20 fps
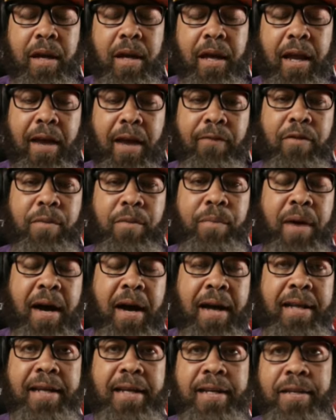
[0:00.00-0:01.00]
and
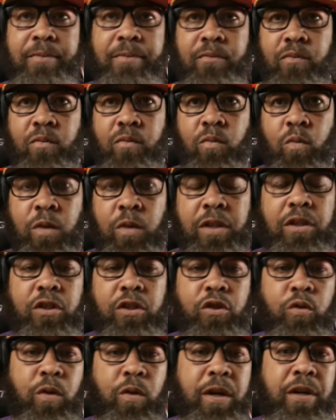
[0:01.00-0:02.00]
everybody went to
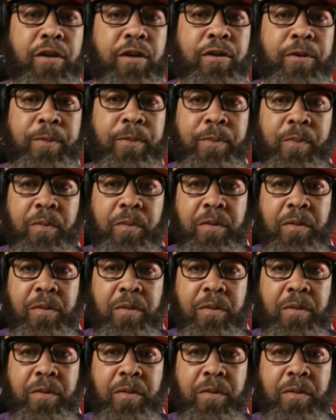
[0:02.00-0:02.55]
Twitter.